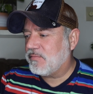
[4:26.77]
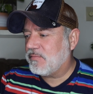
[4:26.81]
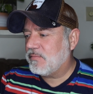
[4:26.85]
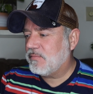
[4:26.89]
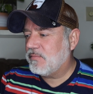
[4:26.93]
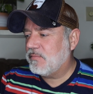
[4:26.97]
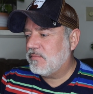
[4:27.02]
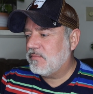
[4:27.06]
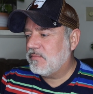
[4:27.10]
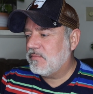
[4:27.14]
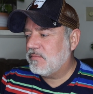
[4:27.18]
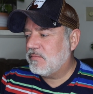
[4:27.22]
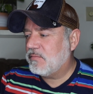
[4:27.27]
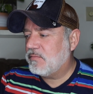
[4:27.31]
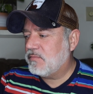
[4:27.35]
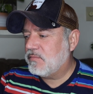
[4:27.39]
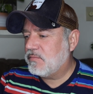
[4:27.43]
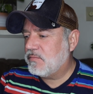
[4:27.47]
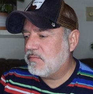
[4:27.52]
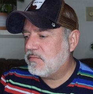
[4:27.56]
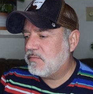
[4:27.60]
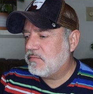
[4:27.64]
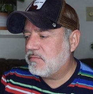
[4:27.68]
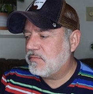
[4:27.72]

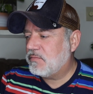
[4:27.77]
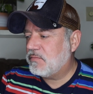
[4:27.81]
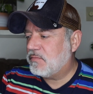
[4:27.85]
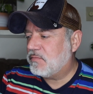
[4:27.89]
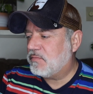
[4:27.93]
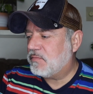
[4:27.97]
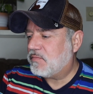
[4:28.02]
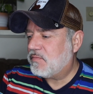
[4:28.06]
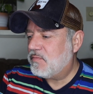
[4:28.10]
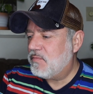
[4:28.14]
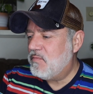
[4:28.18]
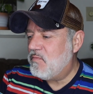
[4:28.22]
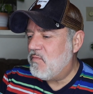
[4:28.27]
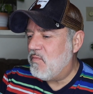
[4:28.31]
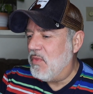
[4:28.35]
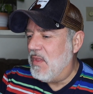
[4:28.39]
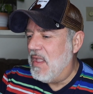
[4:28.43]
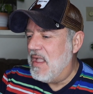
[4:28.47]
Nothing is said.